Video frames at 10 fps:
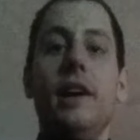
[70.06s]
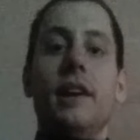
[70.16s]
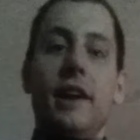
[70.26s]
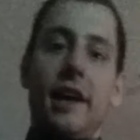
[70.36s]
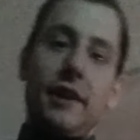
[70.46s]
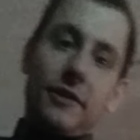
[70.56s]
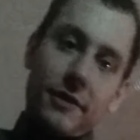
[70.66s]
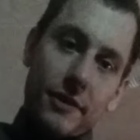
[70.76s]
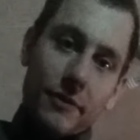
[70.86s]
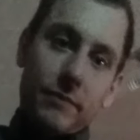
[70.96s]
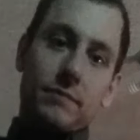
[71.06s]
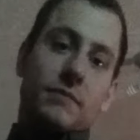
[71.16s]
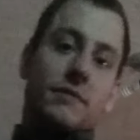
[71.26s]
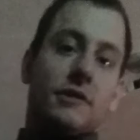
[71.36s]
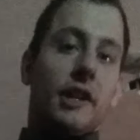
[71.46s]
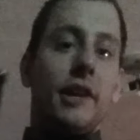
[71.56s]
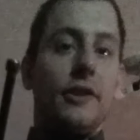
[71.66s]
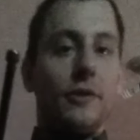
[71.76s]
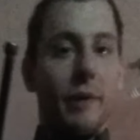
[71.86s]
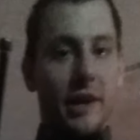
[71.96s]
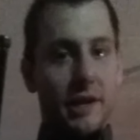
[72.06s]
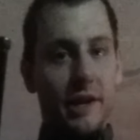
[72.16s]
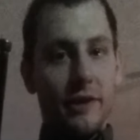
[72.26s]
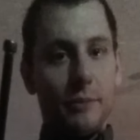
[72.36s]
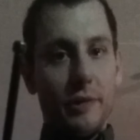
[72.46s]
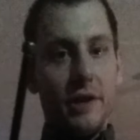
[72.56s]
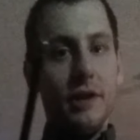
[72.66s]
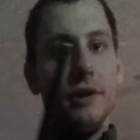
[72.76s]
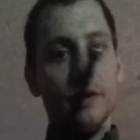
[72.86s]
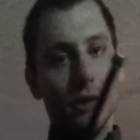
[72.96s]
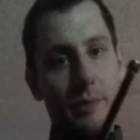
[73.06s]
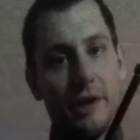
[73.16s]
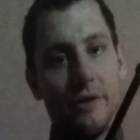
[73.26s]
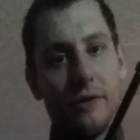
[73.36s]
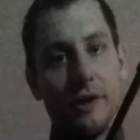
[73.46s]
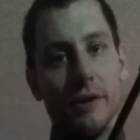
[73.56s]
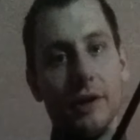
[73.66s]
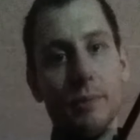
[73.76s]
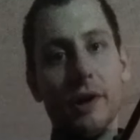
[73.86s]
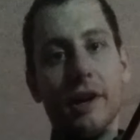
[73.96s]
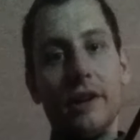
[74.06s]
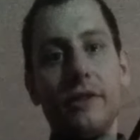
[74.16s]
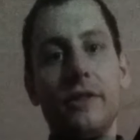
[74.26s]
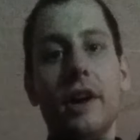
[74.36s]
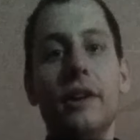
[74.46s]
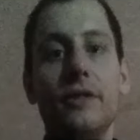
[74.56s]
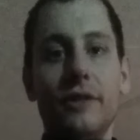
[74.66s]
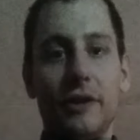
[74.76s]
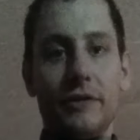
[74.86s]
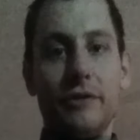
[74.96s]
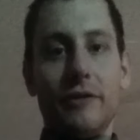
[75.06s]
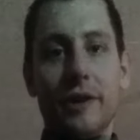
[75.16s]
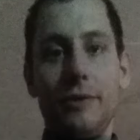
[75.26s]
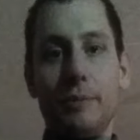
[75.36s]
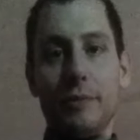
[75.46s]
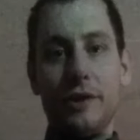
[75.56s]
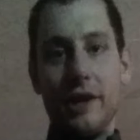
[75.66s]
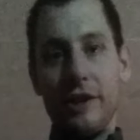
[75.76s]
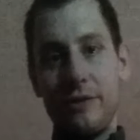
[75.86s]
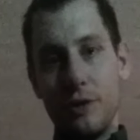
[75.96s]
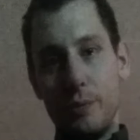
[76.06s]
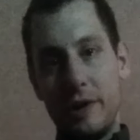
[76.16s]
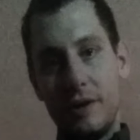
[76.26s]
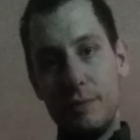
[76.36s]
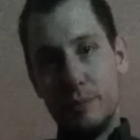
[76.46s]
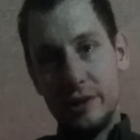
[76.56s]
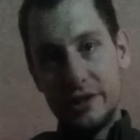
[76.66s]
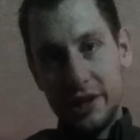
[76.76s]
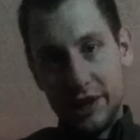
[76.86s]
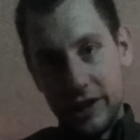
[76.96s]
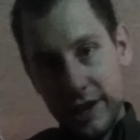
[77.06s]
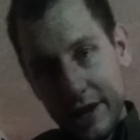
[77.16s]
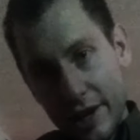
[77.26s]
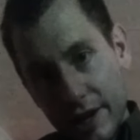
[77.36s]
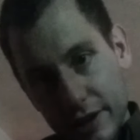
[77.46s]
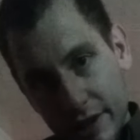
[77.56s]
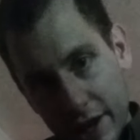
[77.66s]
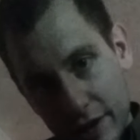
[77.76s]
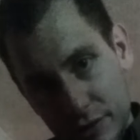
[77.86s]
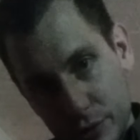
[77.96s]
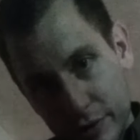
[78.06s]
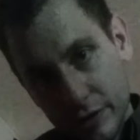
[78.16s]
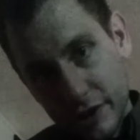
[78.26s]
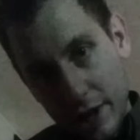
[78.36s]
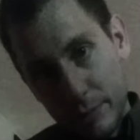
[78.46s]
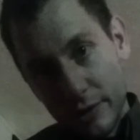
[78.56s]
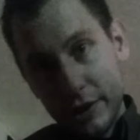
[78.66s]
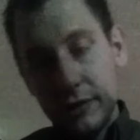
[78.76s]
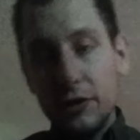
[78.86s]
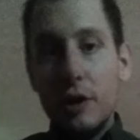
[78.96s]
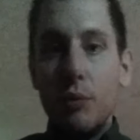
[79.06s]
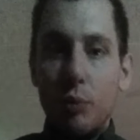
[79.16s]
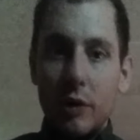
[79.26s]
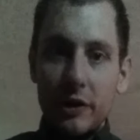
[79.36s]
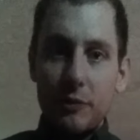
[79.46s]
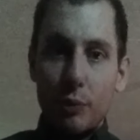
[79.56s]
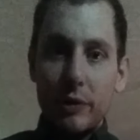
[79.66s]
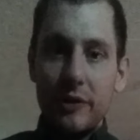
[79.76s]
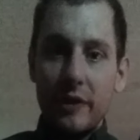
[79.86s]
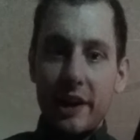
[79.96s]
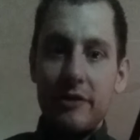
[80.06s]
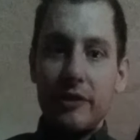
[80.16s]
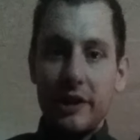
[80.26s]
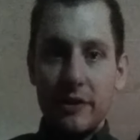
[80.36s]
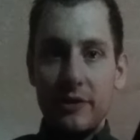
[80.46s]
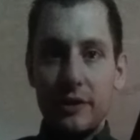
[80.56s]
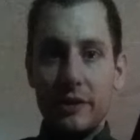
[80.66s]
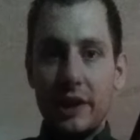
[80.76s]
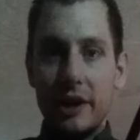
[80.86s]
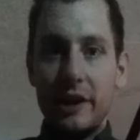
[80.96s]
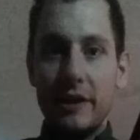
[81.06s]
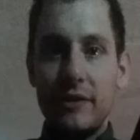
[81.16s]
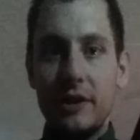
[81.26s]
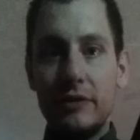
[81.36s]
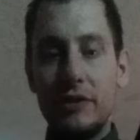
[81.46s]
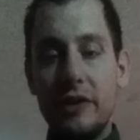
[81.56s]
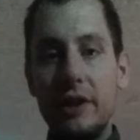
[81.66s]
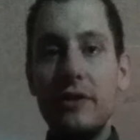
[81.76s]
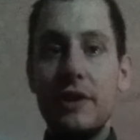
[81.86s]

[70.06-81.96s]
Next, this is my ESP, European Security Products, Self-Defense Telescoping Baton. They have two different types of these. One is more designed for concealed carry and self-defense.